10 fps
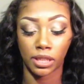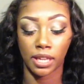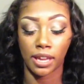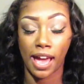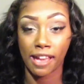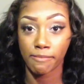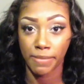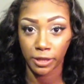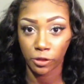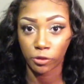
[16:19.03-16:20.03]
like, I've
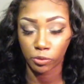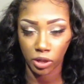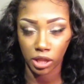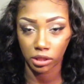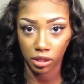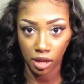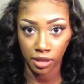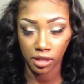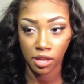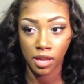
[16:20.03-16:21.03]
been through a lot.